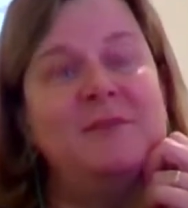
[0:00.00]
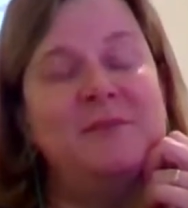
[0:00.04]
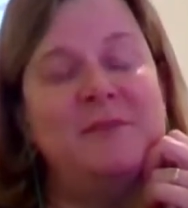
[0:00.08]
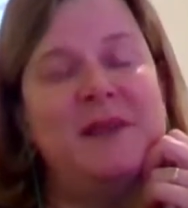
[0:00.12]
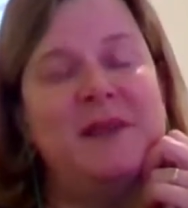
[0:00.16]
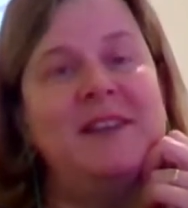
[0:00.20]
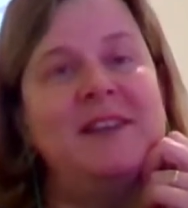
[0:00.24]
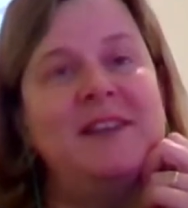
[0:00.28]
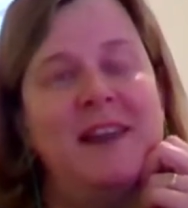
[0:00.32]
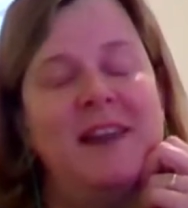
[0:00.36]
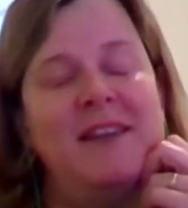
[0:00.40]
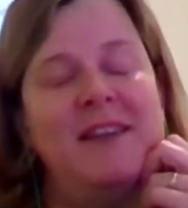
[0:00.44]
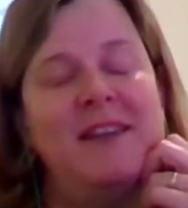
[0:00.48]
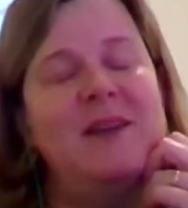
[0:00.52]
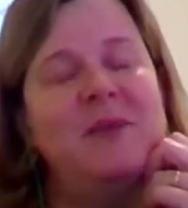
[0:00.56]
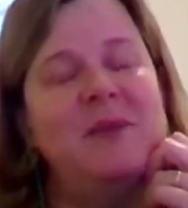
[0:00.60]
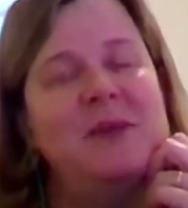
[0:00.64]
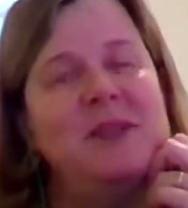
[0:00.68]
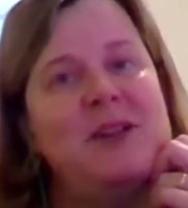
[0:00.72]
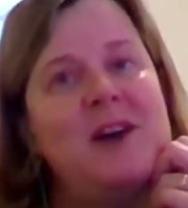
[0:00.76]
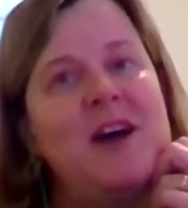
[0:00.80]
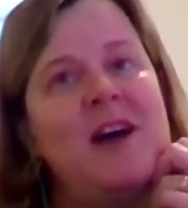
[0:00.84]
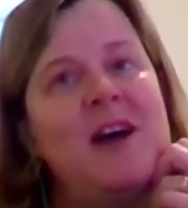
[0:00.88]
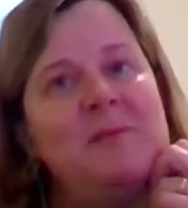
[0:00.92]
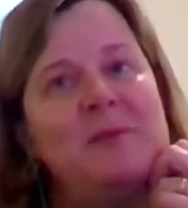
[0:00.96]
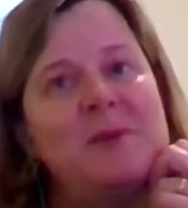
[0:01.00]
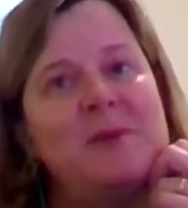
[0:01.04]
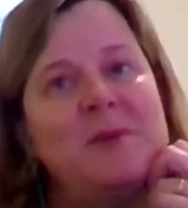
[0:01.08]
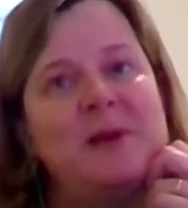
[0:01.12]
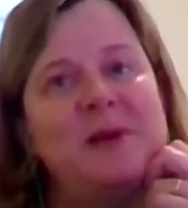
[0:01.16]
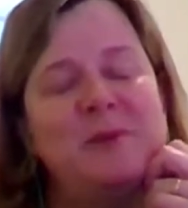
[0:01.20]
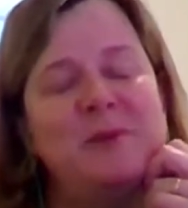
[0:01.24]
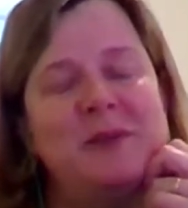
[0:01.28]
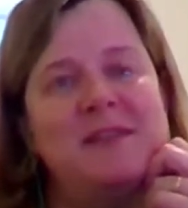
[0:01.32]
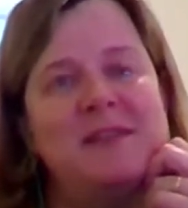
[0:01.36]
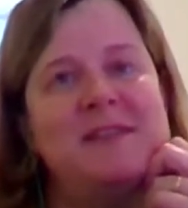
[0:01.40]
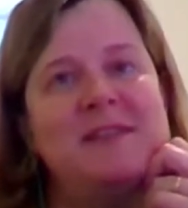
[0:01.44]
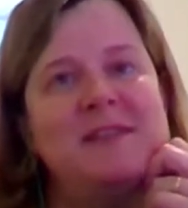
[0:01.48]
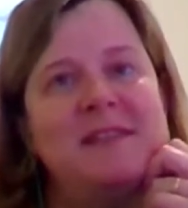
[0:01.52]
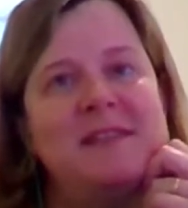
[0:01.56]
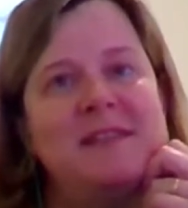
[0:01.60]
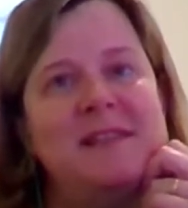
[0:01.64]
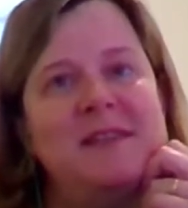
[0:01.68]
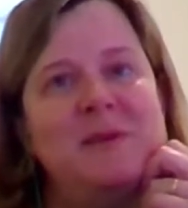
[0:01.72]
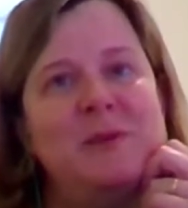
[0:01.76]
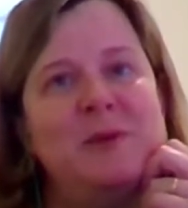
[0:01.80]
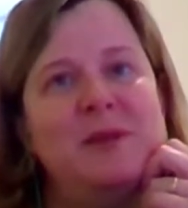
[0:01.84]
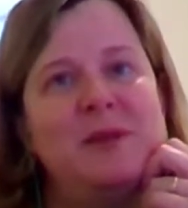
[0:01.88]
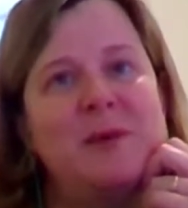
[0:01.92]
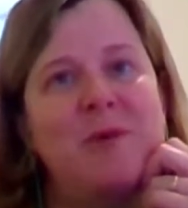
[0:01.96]
But yeah, there were times when it was
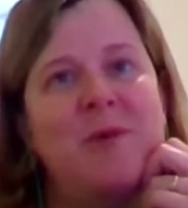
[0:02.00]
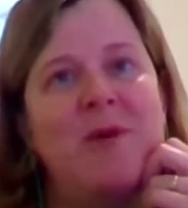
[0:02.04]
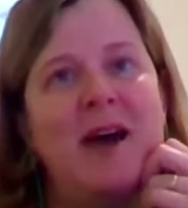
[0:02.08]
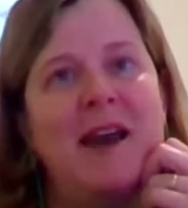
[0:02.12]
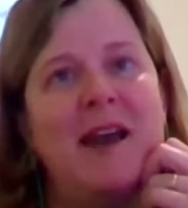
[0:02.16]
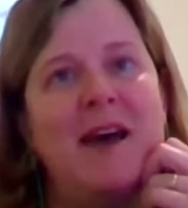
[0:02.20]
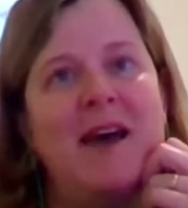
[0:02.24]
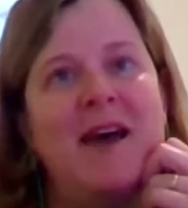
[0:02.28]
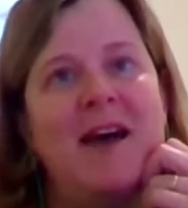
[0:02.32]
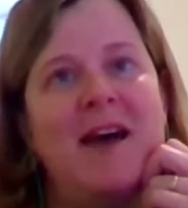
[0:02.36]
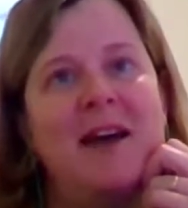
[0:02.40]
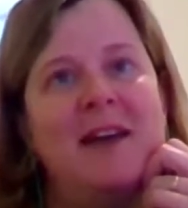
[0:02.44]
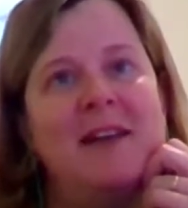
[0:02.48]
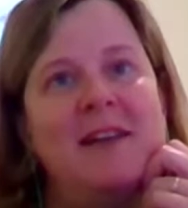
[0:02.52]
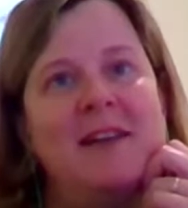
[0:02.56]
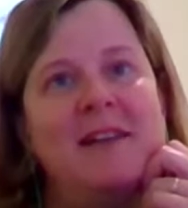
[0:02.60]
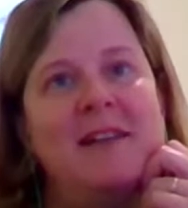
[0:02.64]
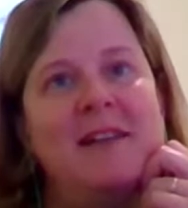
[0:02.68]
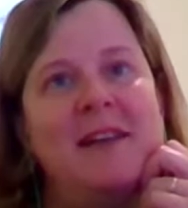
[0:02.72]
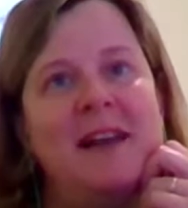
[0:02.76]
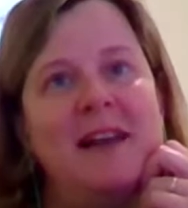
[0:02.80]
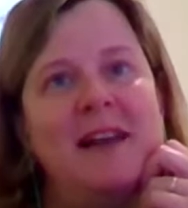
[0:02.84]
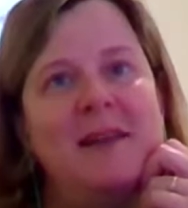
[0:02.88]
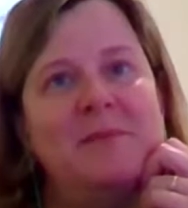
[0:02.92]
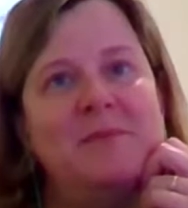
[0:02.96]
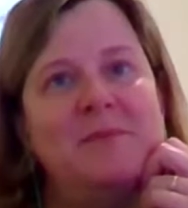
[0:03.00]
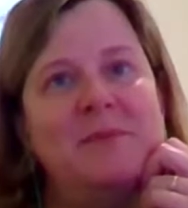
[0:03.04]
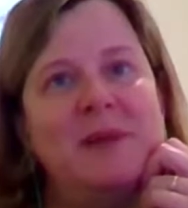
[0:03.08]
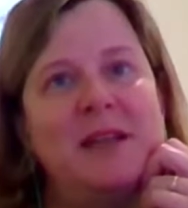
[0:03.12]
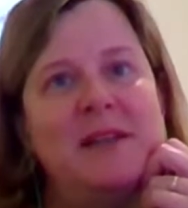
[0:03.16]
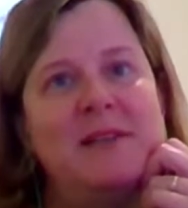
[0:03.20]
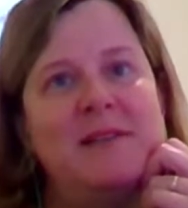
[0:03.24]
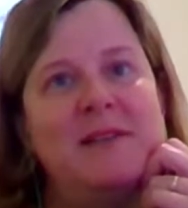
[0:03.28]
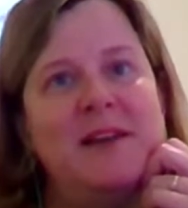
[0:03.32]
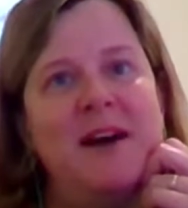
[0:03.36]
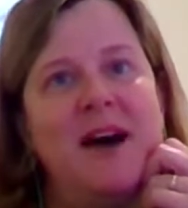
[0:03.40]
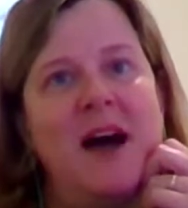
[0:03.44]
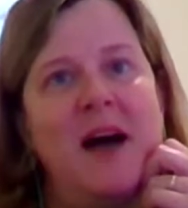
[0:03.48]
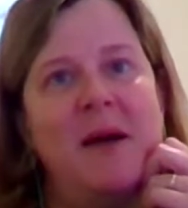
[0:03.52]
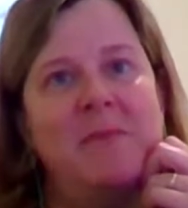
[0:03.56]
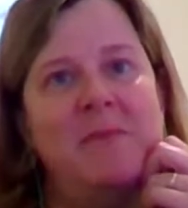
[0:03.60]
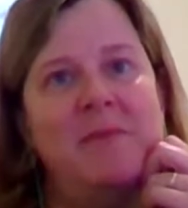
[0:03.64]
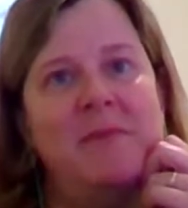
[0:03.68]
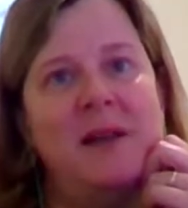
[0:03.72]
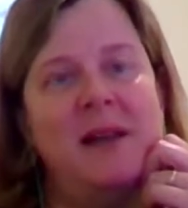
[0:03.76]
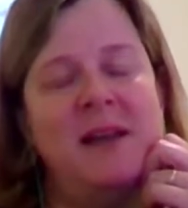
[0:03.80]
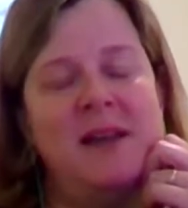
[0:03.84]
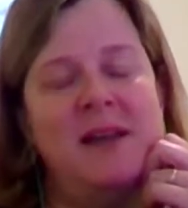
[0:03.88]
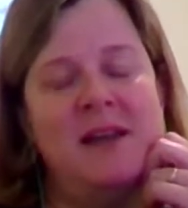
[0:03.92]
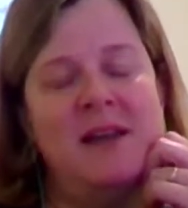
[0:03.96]
quite hard, but
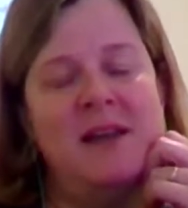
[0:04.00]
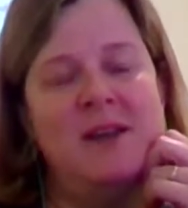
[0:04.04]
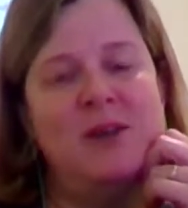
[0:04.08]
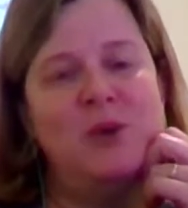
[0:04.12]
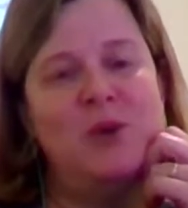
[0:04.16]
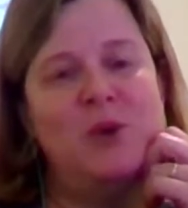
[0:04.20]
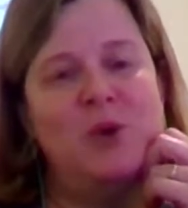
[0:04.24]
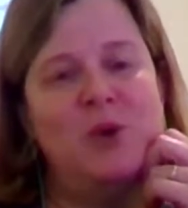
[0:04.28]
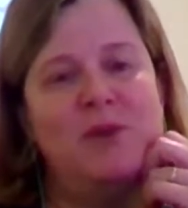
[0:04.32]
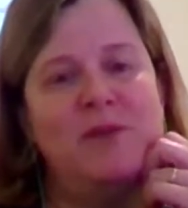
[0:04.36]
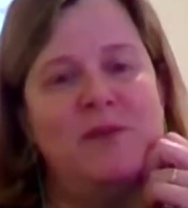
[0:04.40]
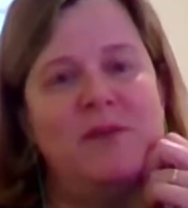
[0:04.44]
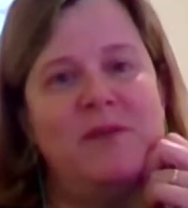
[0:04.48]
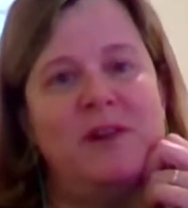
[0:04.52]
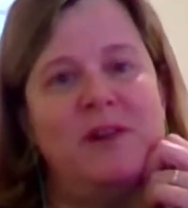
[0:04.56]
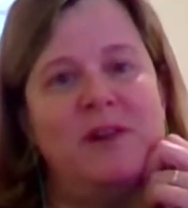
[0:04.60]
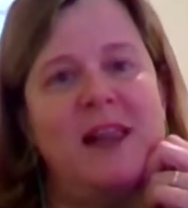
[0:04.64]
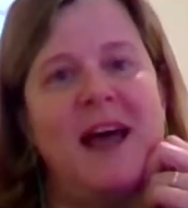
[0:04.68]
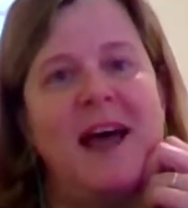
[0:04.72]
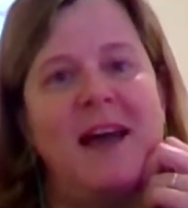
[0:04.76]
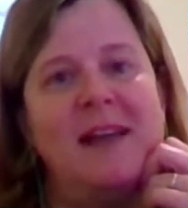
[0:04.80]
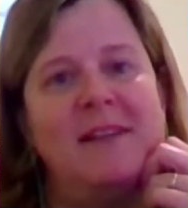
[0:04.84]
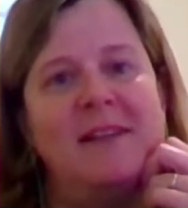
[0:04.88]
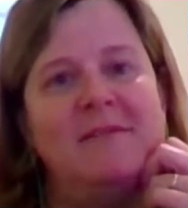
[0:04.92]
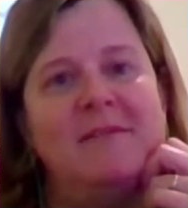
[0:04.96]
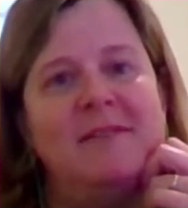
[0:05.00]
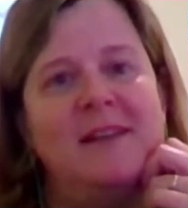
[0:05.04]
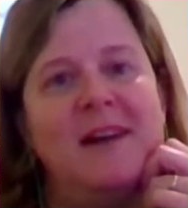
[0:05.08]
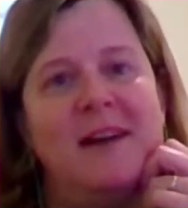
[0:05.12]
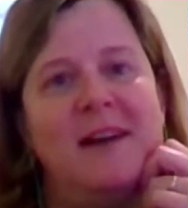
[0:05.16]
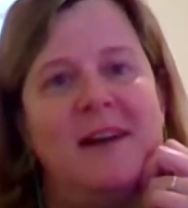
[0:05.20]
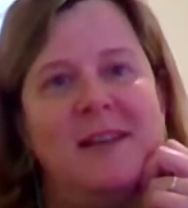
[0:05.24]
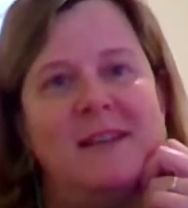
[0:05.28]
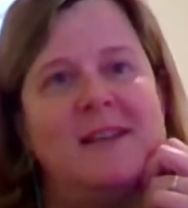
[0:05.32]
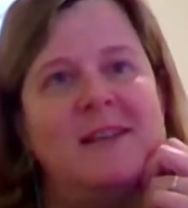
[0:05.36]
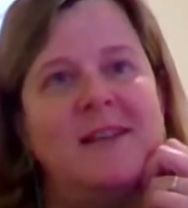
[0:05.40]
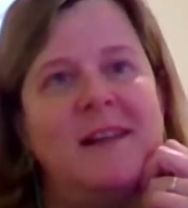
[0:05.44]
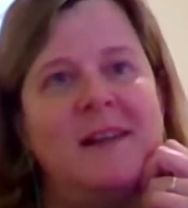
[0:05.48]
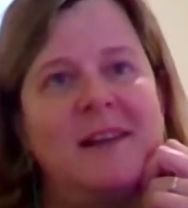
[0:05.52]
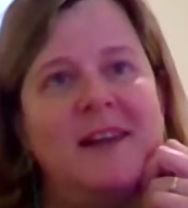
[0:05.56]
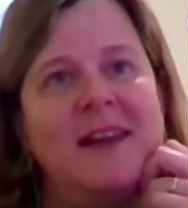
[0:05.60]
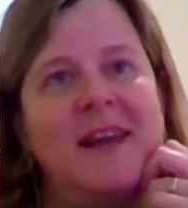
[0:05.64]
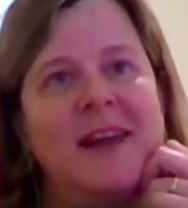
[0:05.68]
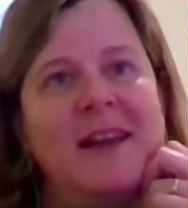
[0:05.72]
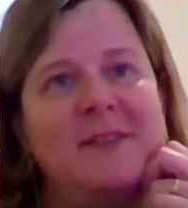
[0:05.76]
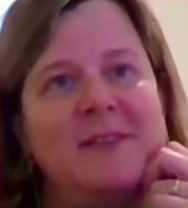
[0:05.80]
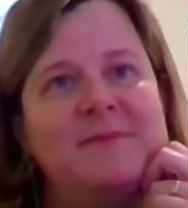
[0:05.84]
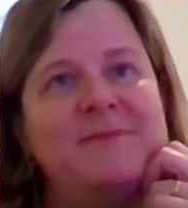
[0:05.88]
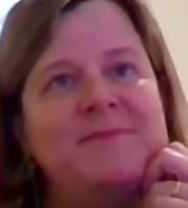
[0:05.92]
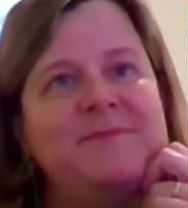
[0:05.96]
I'm sort of glad I stuck it
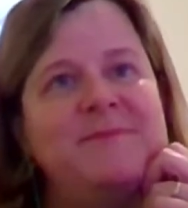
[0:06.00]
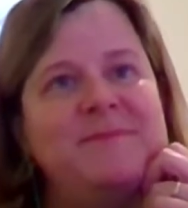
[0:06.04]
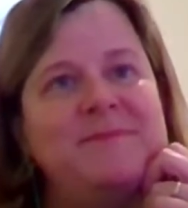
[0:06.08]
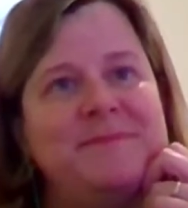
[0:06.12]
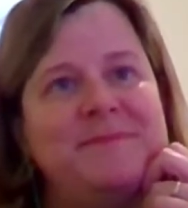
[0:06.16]
out.